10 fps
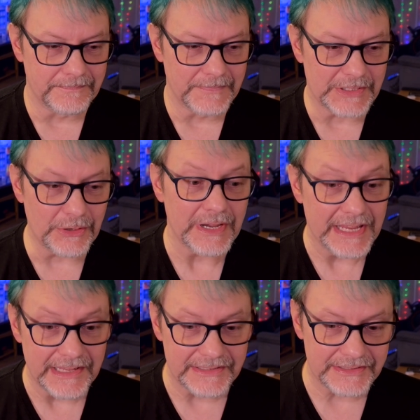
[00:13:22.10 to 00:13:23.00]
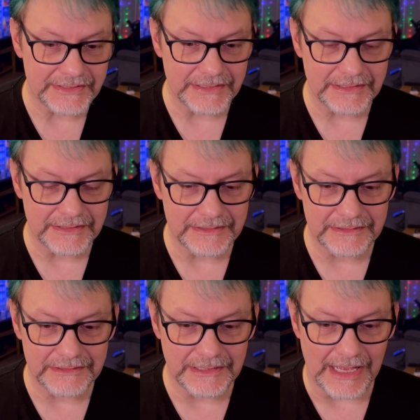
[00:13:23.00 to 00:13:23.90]
So I guess
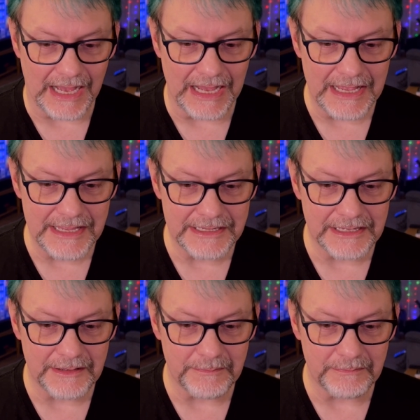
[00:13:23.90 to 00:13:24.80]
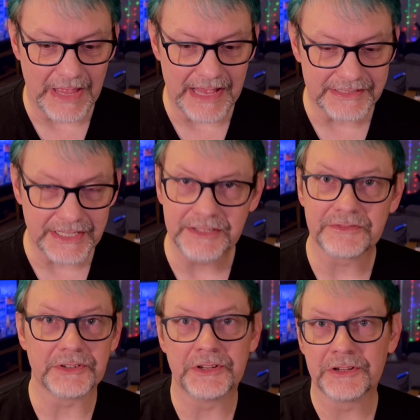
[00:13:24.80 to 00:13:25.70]
I am asking
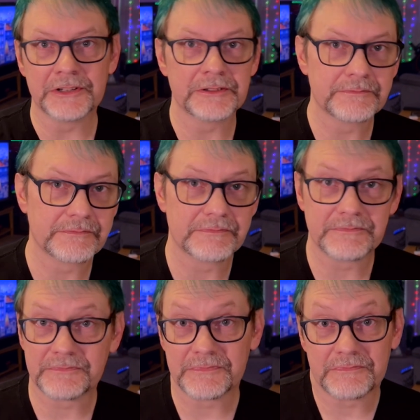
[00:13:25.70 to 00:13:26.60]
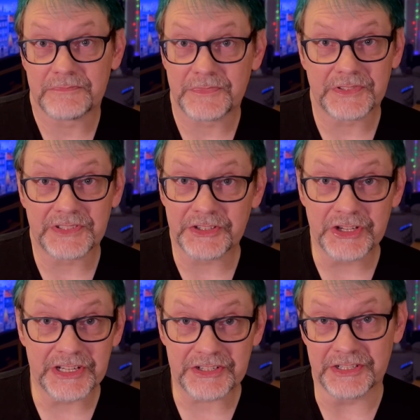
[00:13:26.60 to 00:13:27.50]
for your
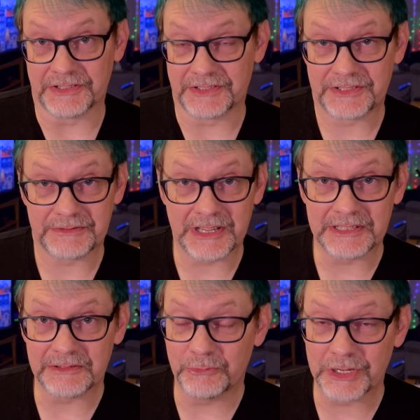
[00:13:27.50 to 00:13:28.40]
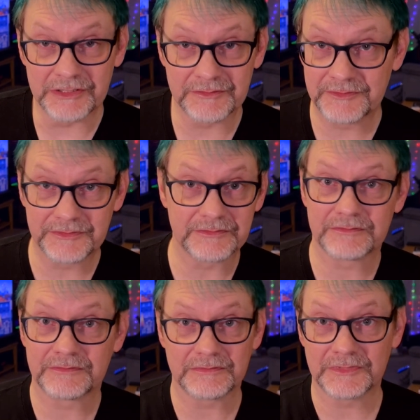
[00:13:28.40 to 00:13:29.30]
suggestions. One of
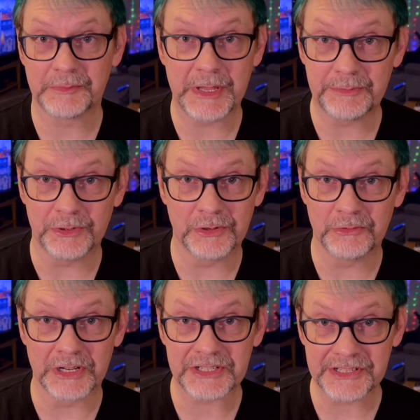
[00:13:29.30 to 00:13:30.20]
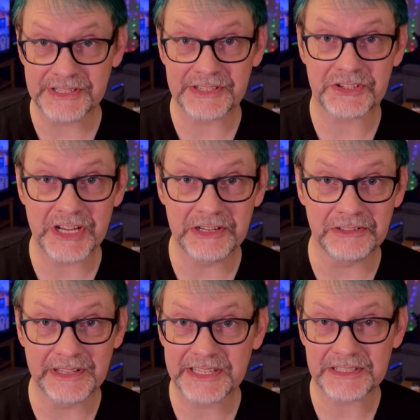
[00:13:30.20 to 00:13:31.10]
the people who watches this
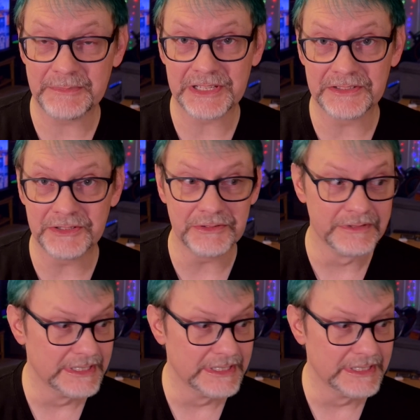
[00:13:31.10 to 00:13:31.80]
channel asked me to do